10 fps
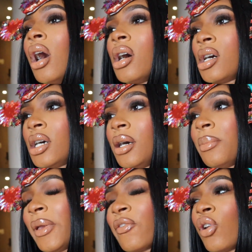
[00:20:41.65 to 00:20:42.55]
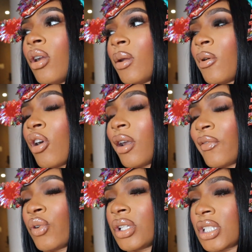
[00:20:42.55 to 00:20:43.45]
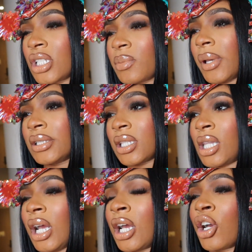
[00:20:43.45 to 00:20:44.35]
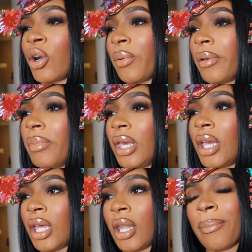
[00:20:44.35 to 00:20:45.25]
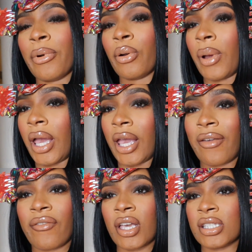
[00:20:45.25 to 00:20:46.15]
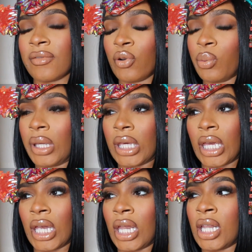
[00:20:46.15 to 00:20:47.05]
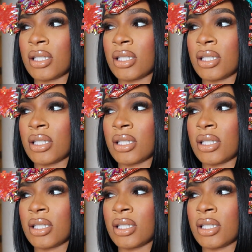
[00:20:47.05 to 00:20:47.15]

If you don't know what Carnival is, it's just basically like a Caribbean parade festival weekend.